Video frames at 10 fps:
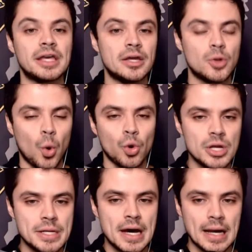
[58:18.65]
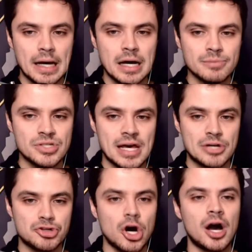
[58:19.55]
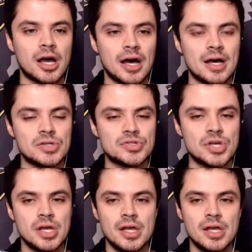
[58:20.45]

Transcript: Again, aura.com/Hawkeyes.